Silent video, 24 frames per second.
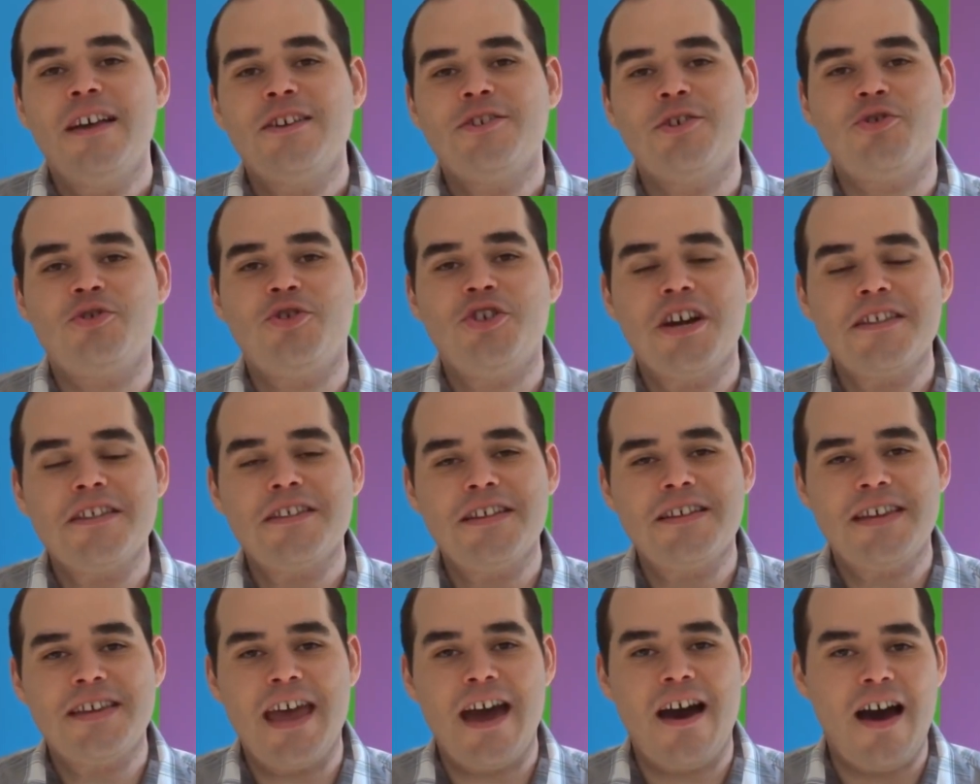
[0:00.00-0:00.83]
So check
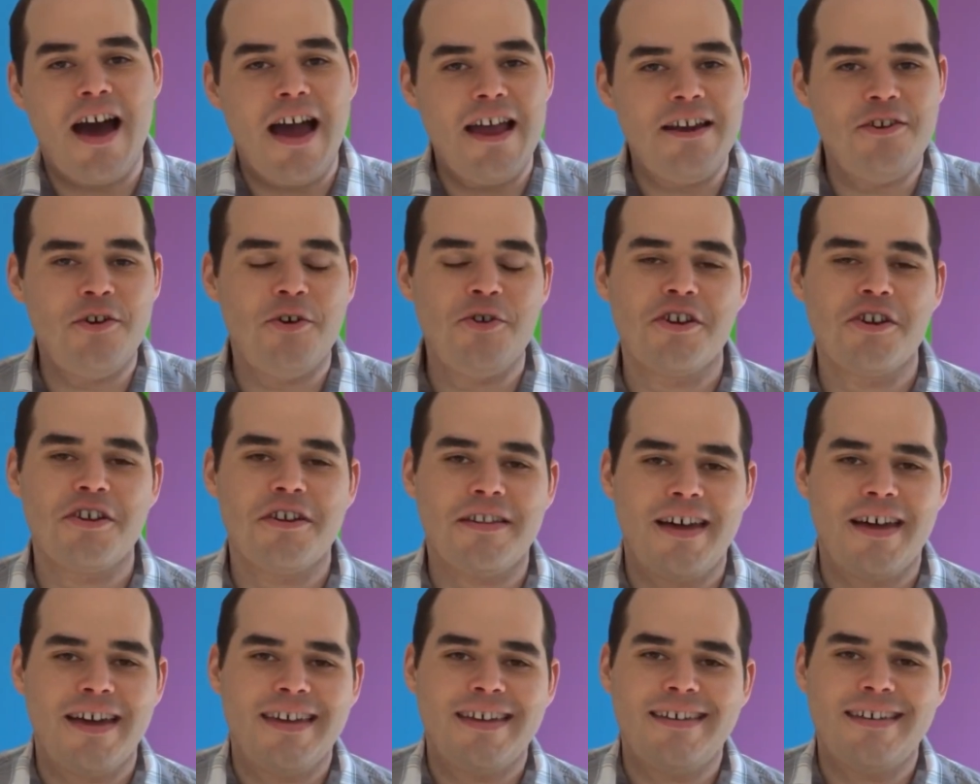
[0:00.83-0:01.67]
this out, I know you're
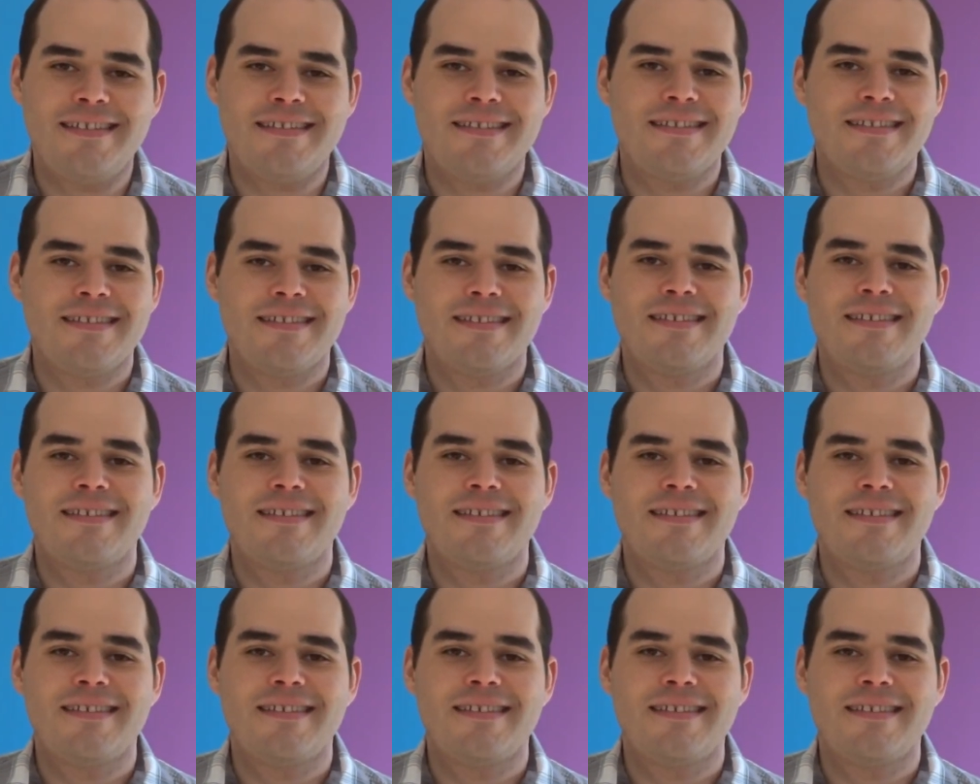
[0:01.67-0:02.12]
going to like it.